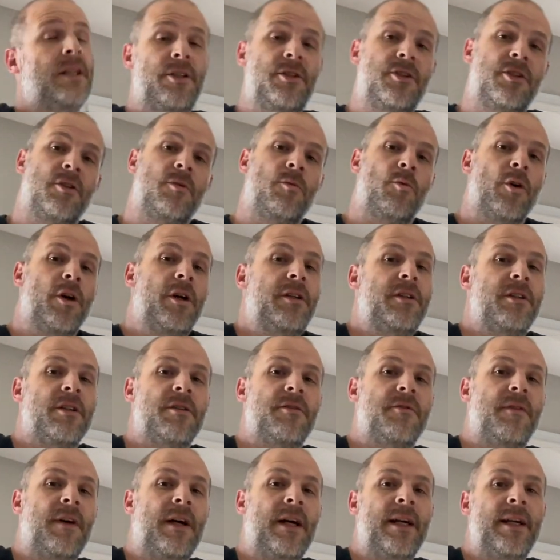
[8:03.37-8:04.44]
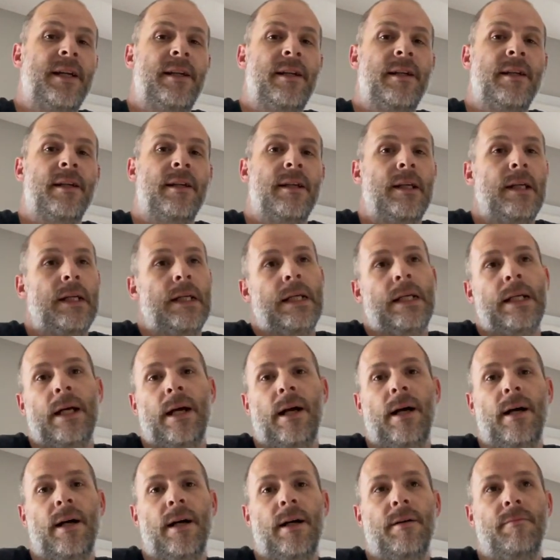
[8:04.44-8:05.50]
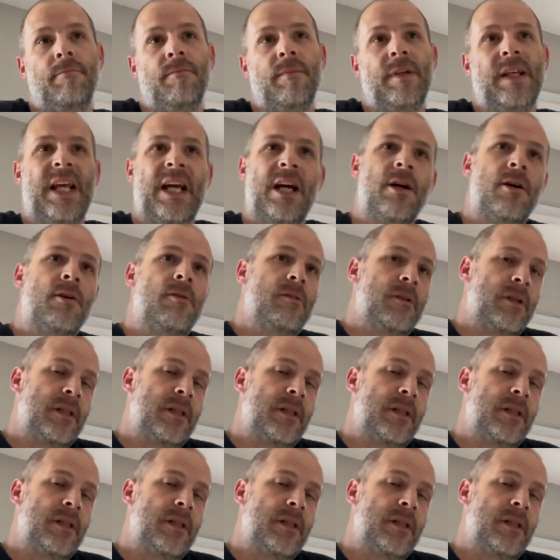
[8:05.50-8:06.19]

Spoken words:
should work just fine. Now,